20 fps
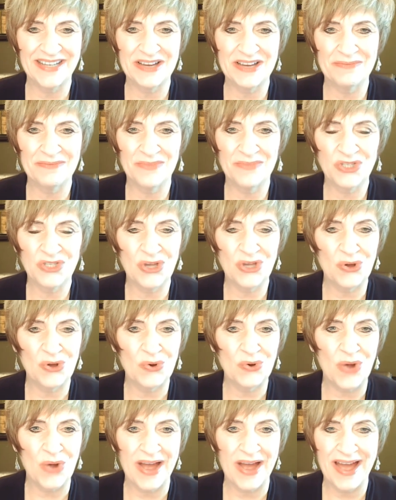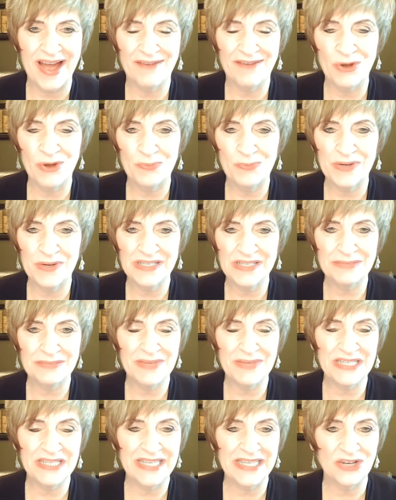so I have openings in my
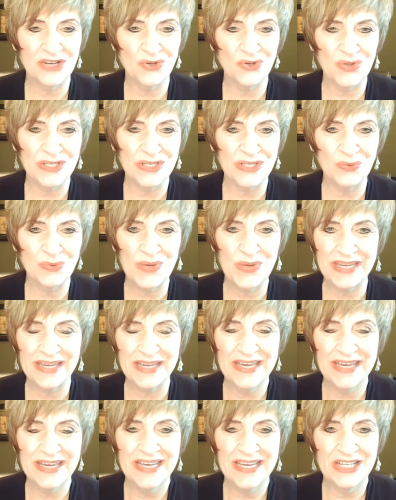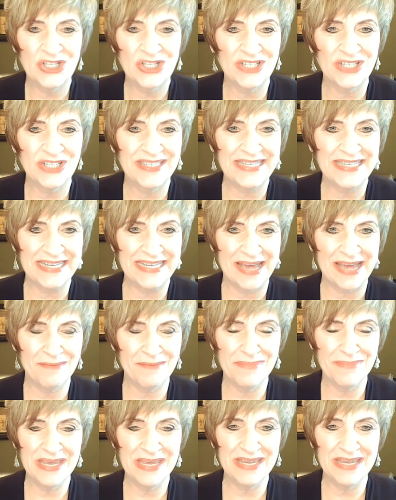schedule this week. Just
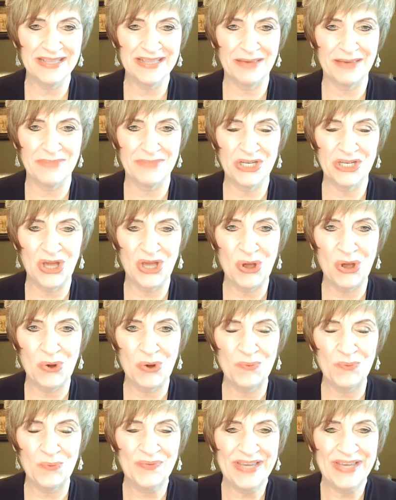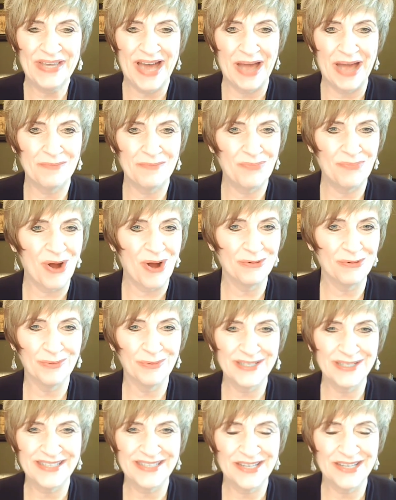DM me, let me know. I'm
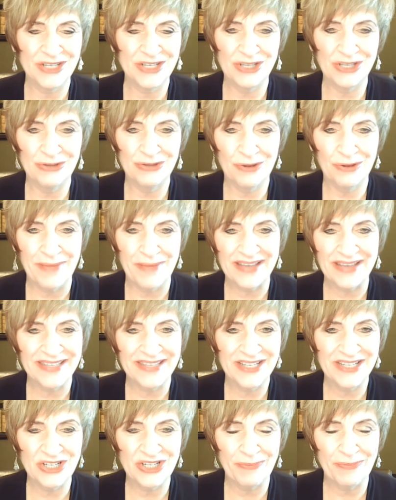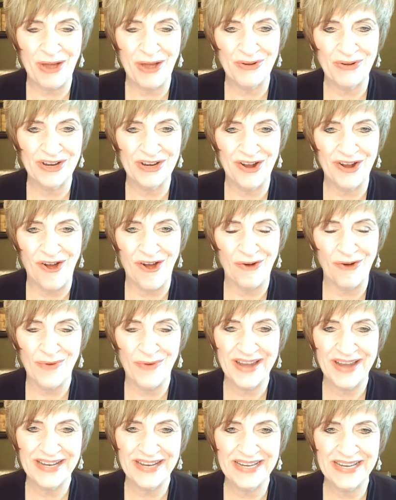probably sending you a message about it
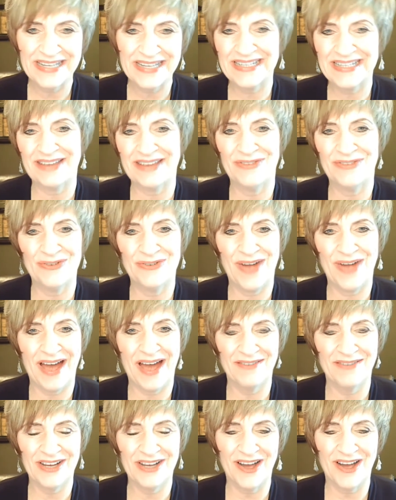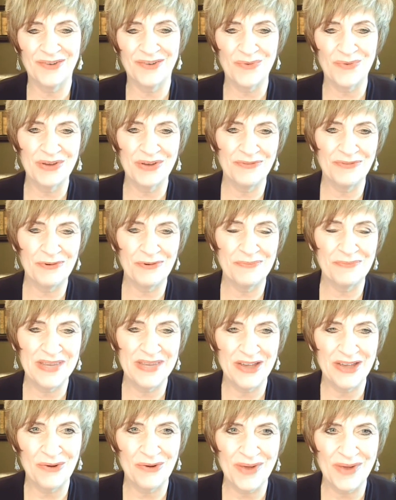already. If you haven't gotten one from
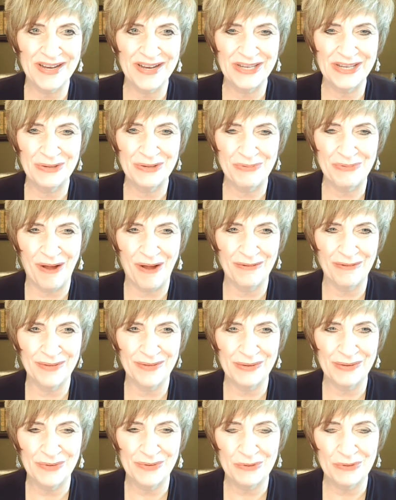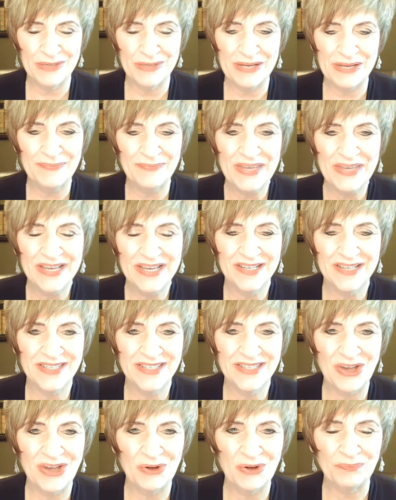me already, you probably will be.
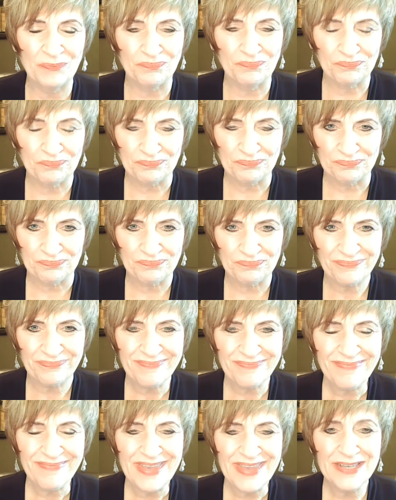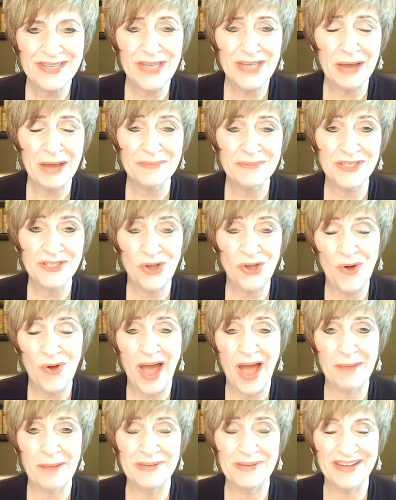So I'm so
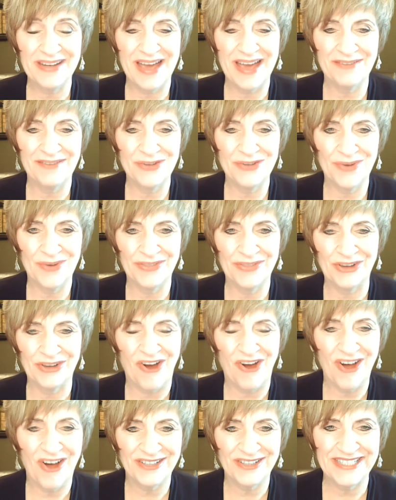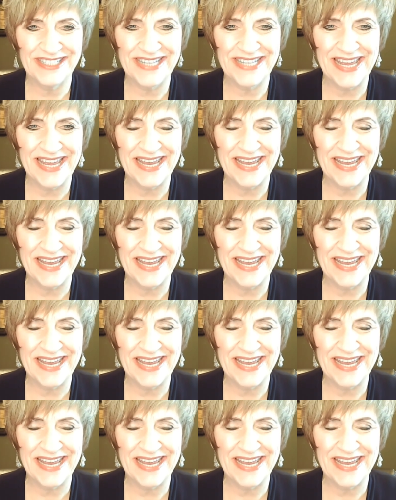happy to have you on the call today.